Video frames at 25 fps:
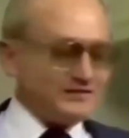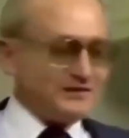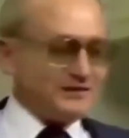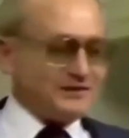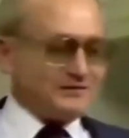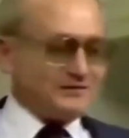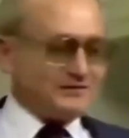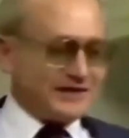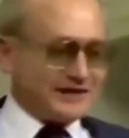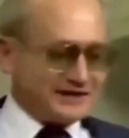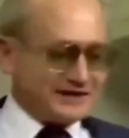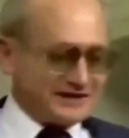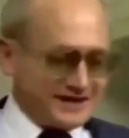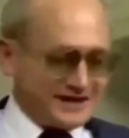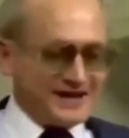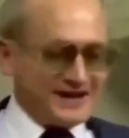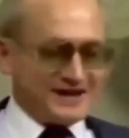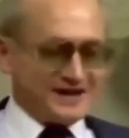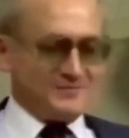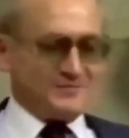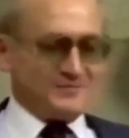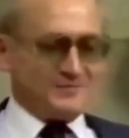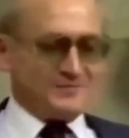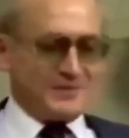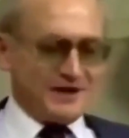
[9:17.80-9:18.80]
even if I
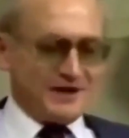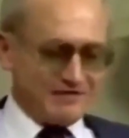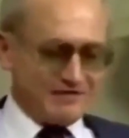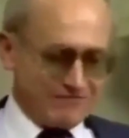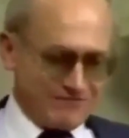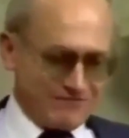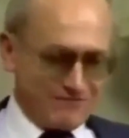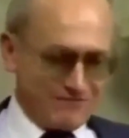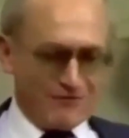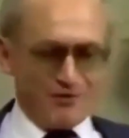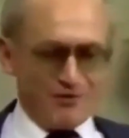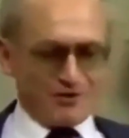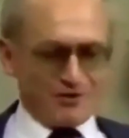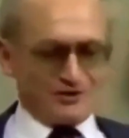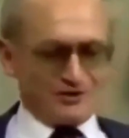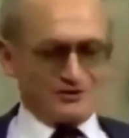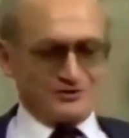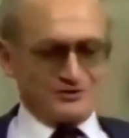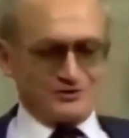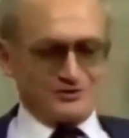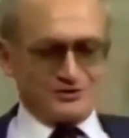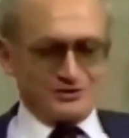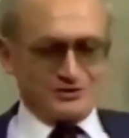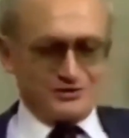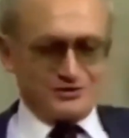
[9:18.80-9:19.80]
take him by
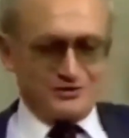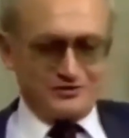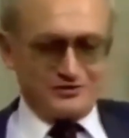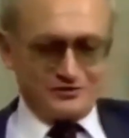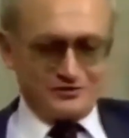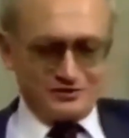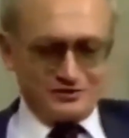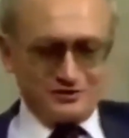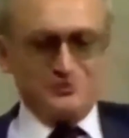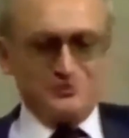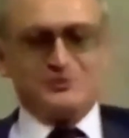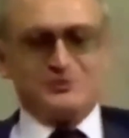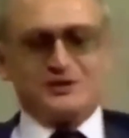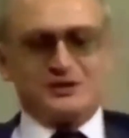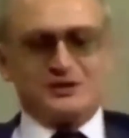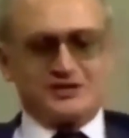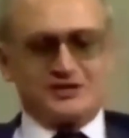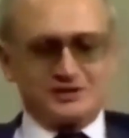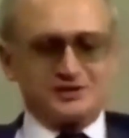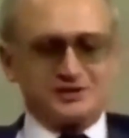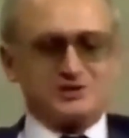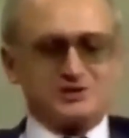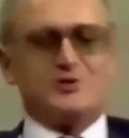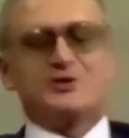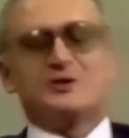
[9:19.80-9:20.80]
force to the Soviet
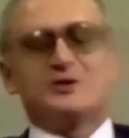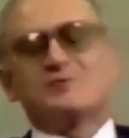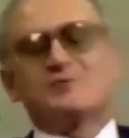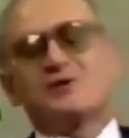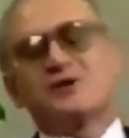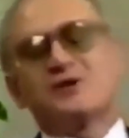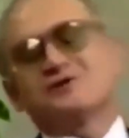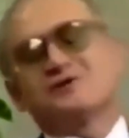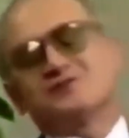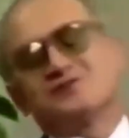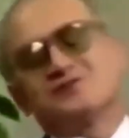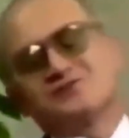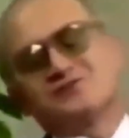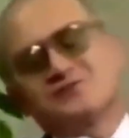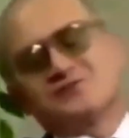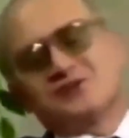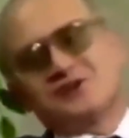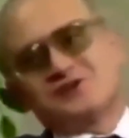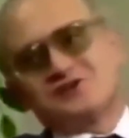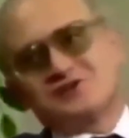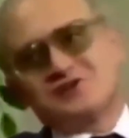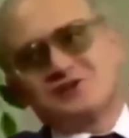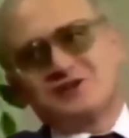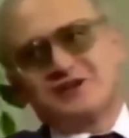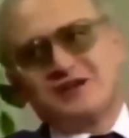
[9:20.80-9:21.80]
Union and show him
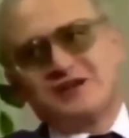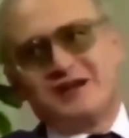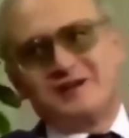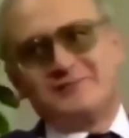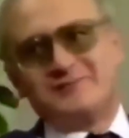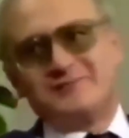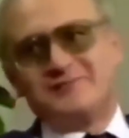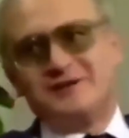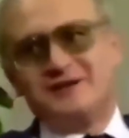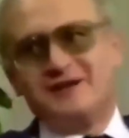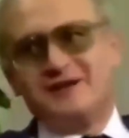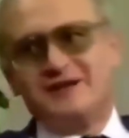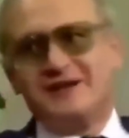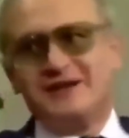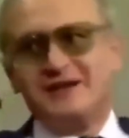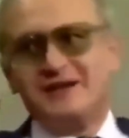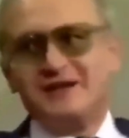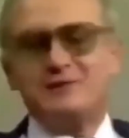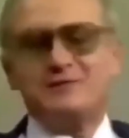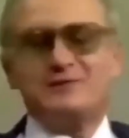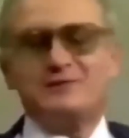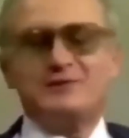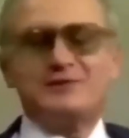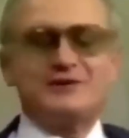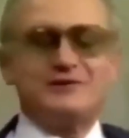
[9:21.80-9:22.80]
concentration camp,
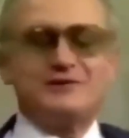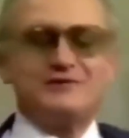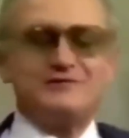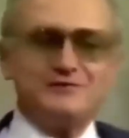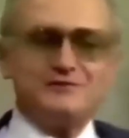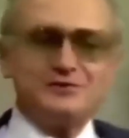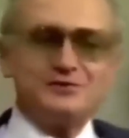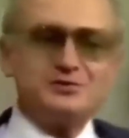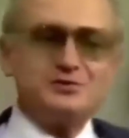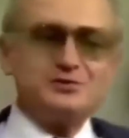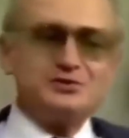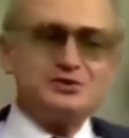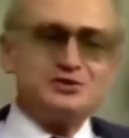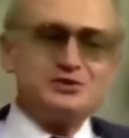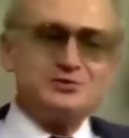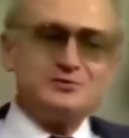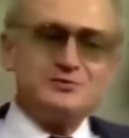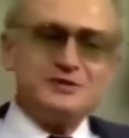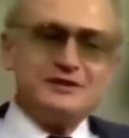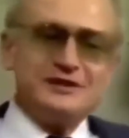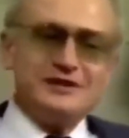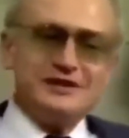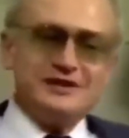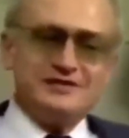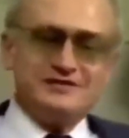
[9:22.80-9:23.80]
he will refuse
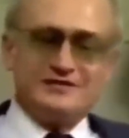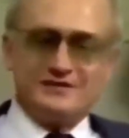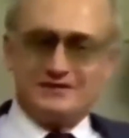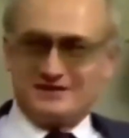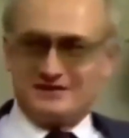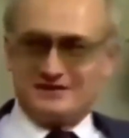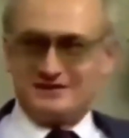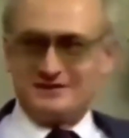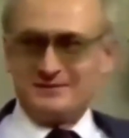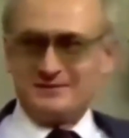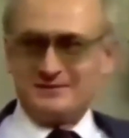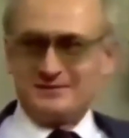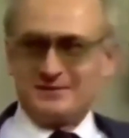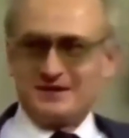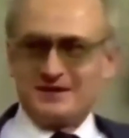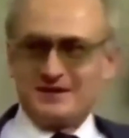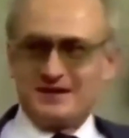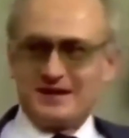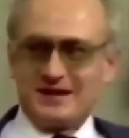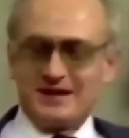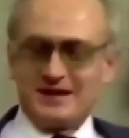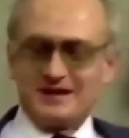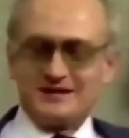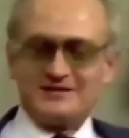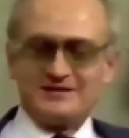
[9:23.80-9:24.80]
to believe it
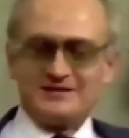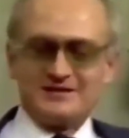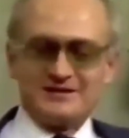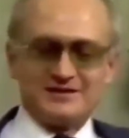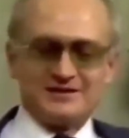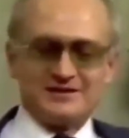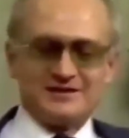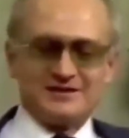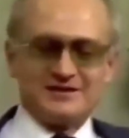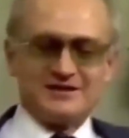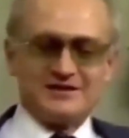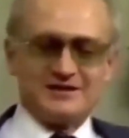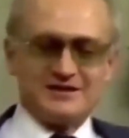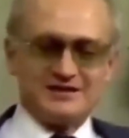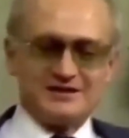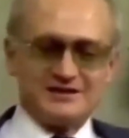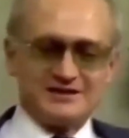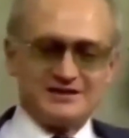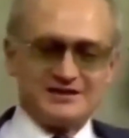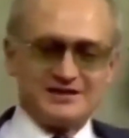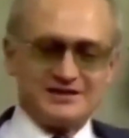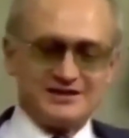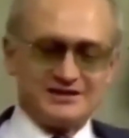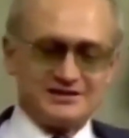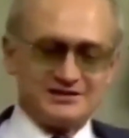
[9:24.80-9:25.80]
until
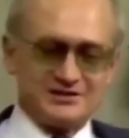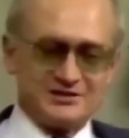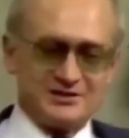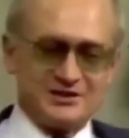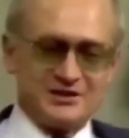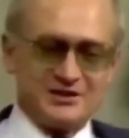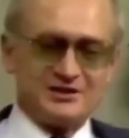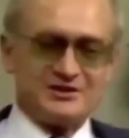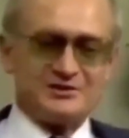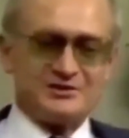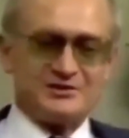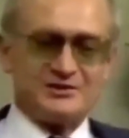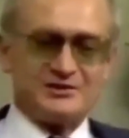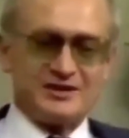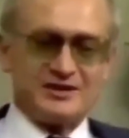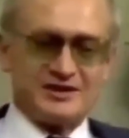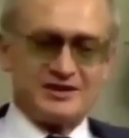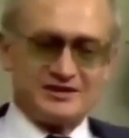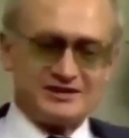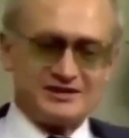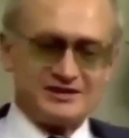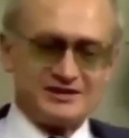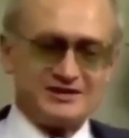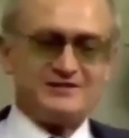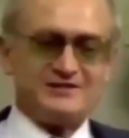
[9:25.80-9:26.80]
he, he is going to
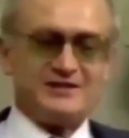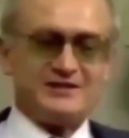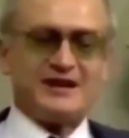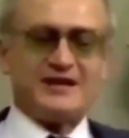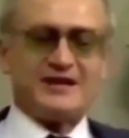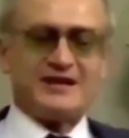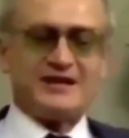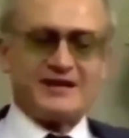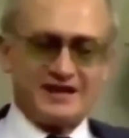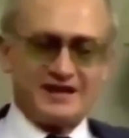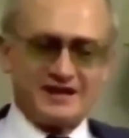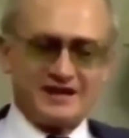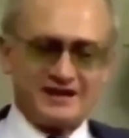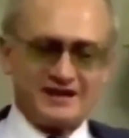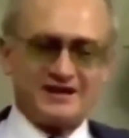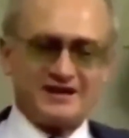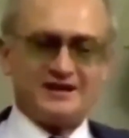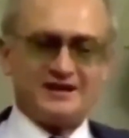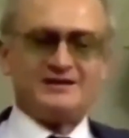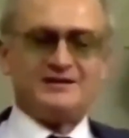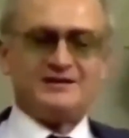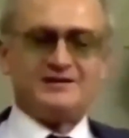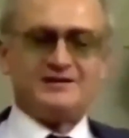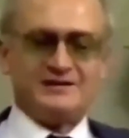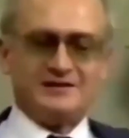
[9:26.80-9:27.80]
receive a kick
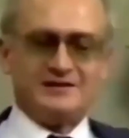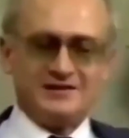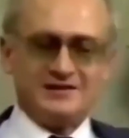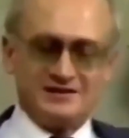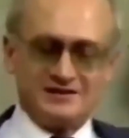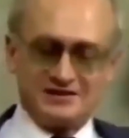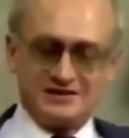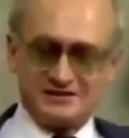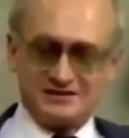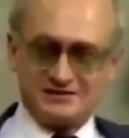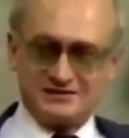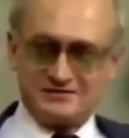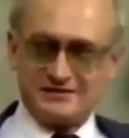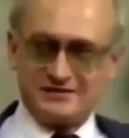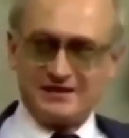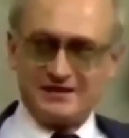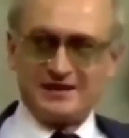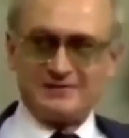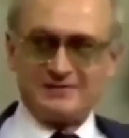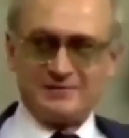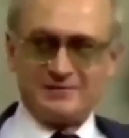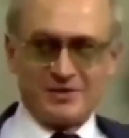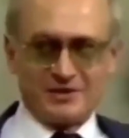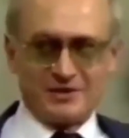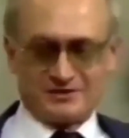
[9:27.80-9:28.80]
in, the, in his
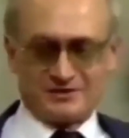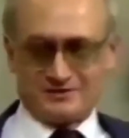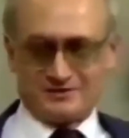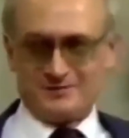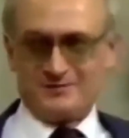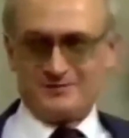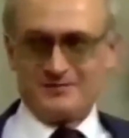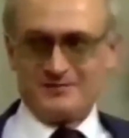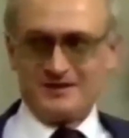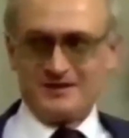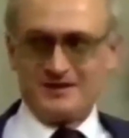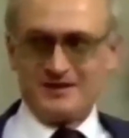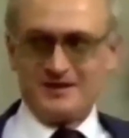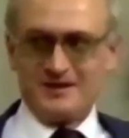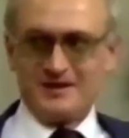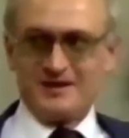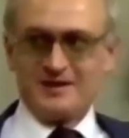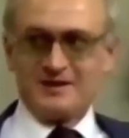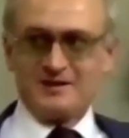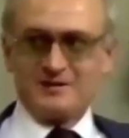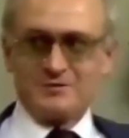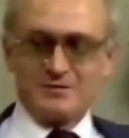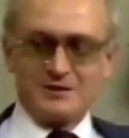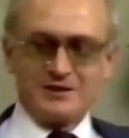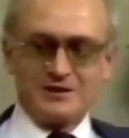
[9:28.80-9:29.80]
fat bottom.
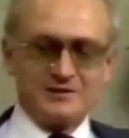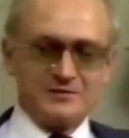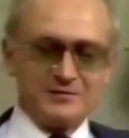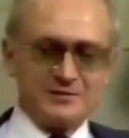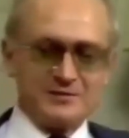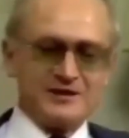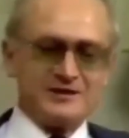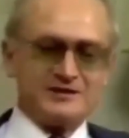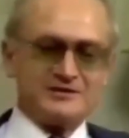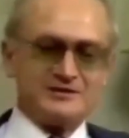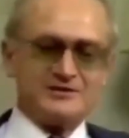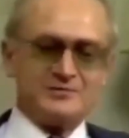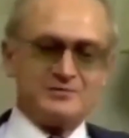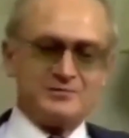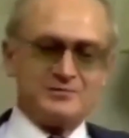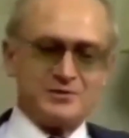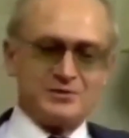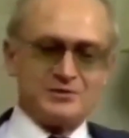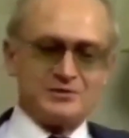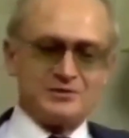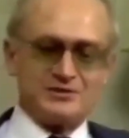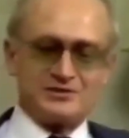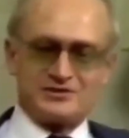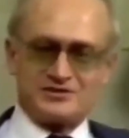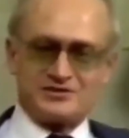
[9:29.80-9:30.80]
When a military
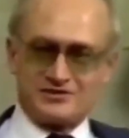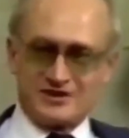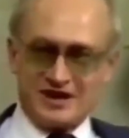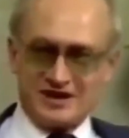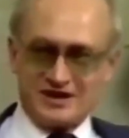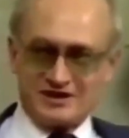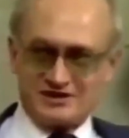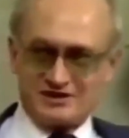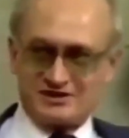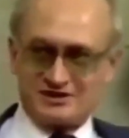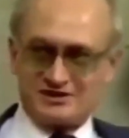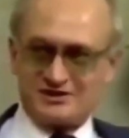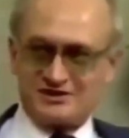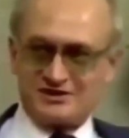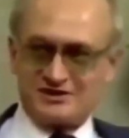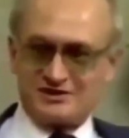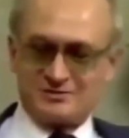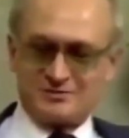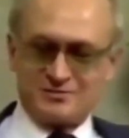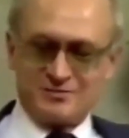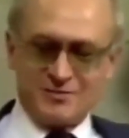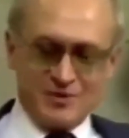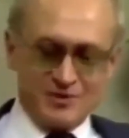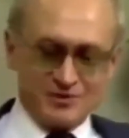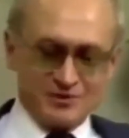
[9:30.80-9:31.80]
boot crashes
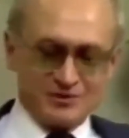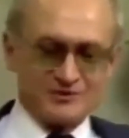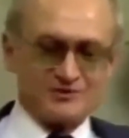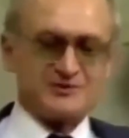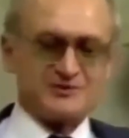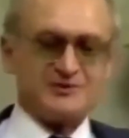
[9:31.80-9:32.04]
his